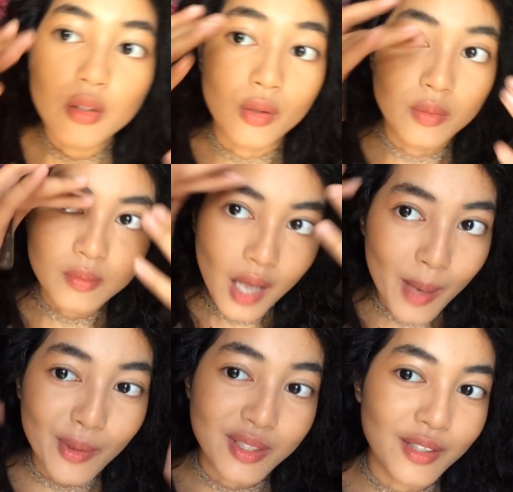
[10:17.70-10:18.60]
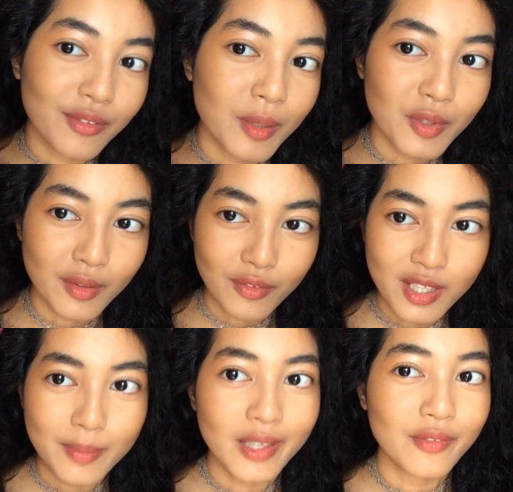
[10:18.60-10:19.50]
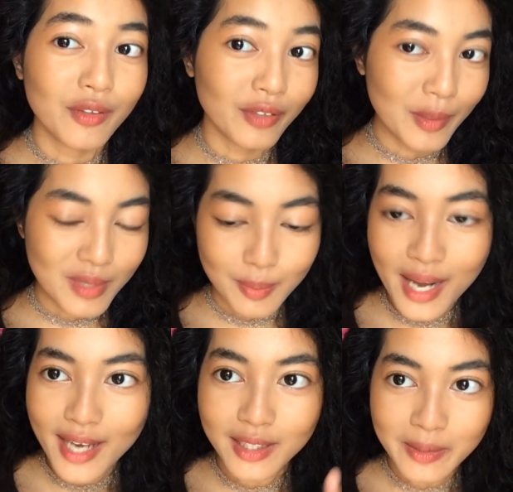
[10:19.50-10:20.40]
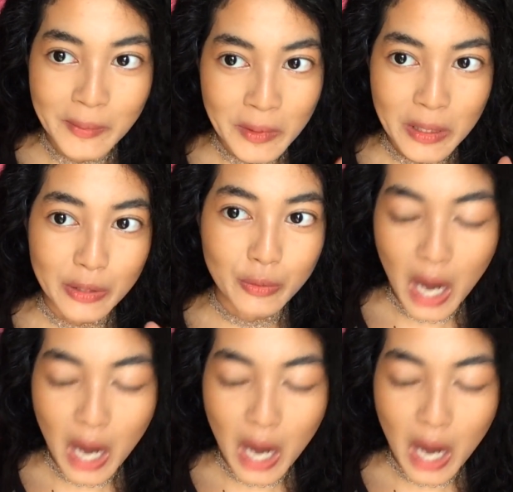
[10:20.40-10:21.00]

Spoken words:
you know, eyebrows are the frame to the face, but if the frame is black, it's too